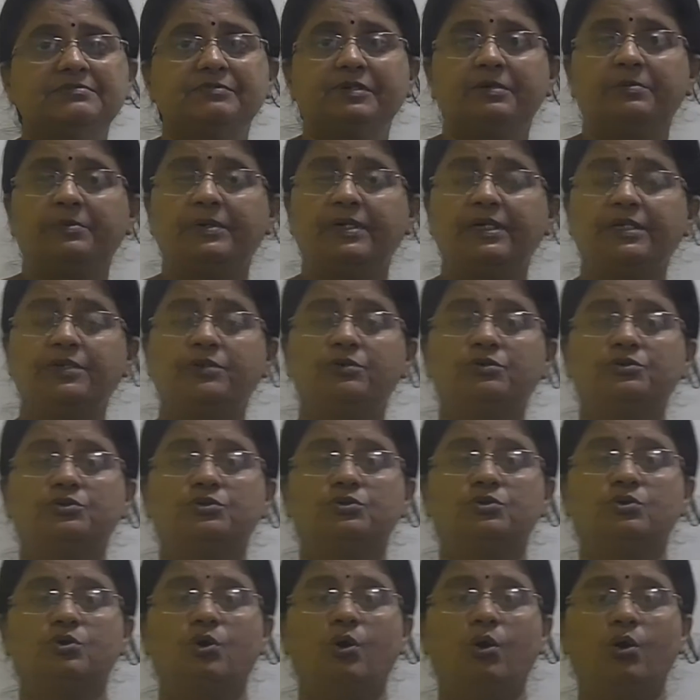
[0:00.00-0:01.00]
may be due
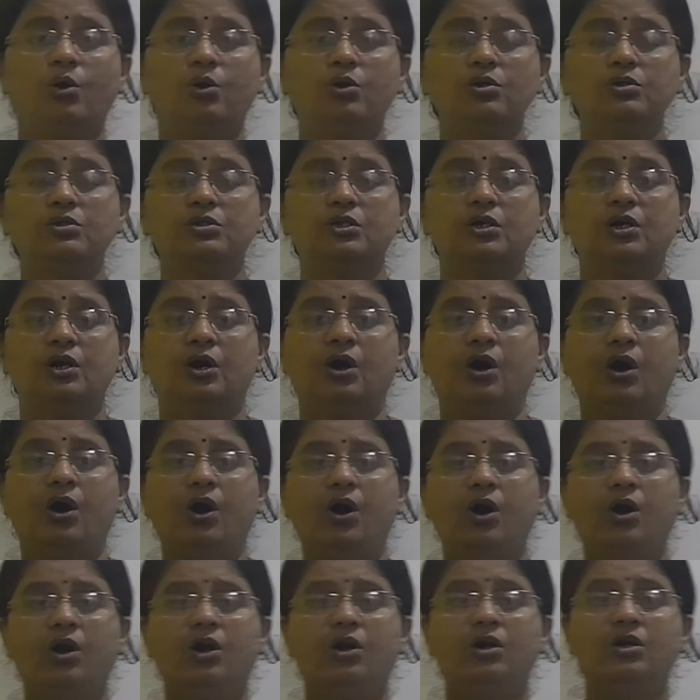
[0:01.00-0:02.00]
to growth
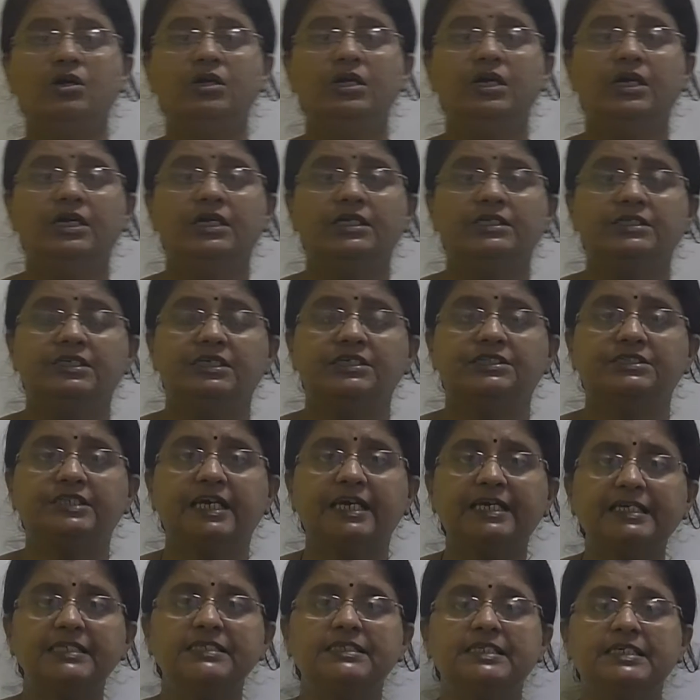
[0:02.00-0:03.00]
or the
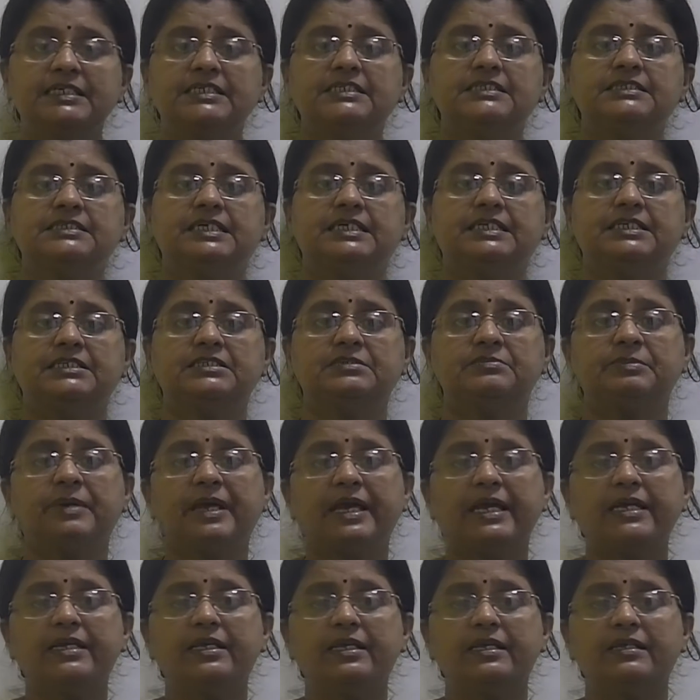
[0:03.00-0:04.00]
changes that is
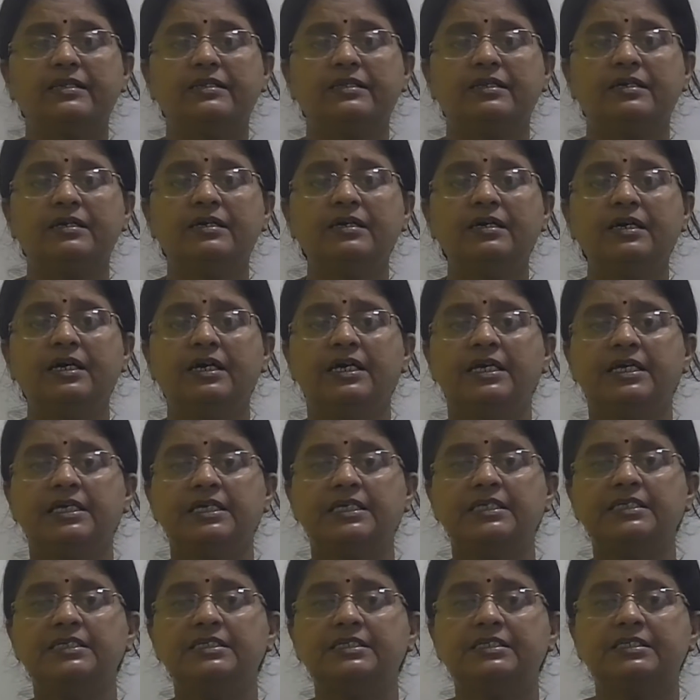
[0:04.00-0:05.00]
made in the
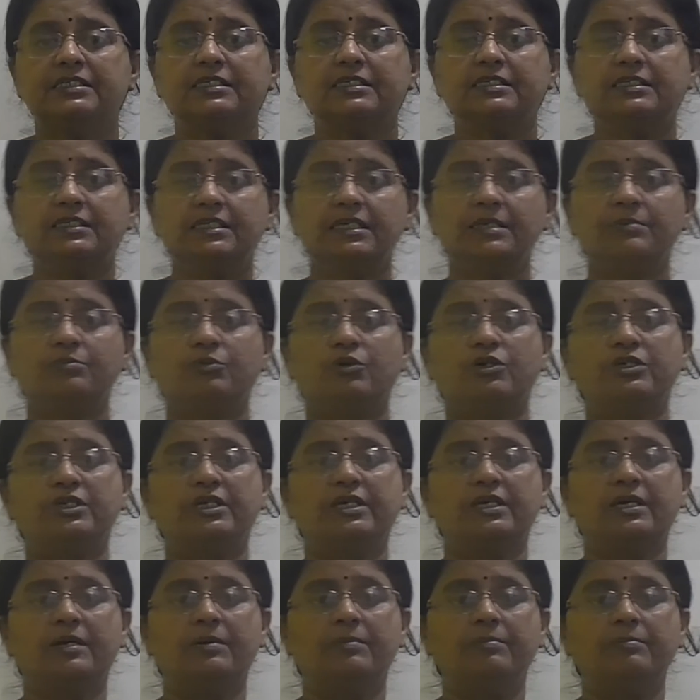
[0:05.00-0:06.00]
internal
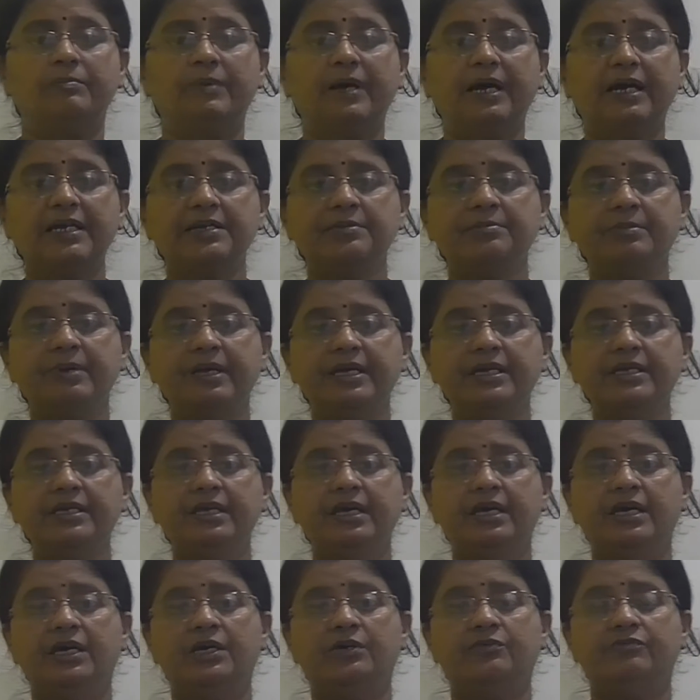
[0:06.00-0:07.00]
body compartment
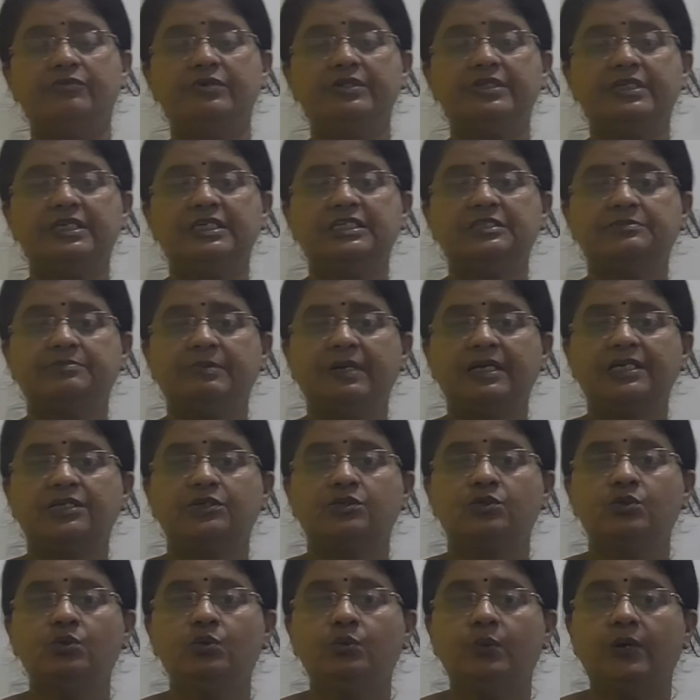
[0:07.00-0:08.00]
with
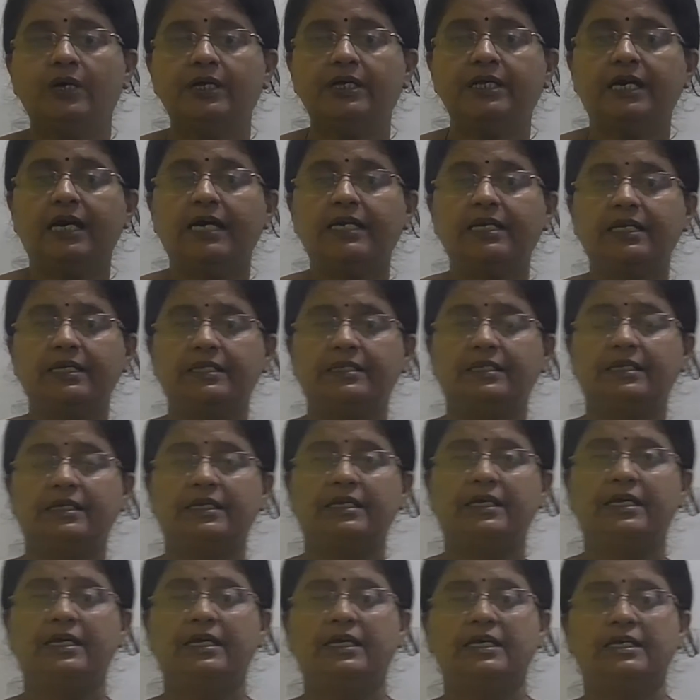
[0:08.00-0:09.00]
respect to one another.
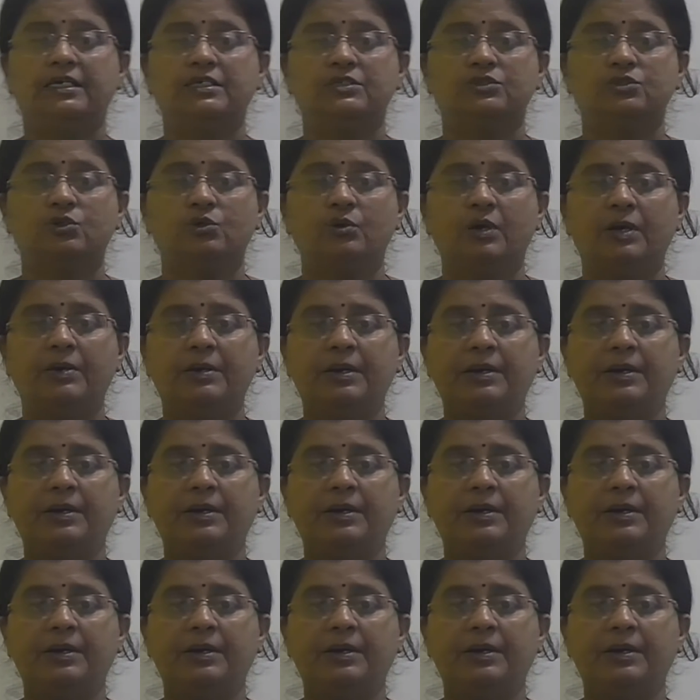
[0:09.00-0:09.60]
So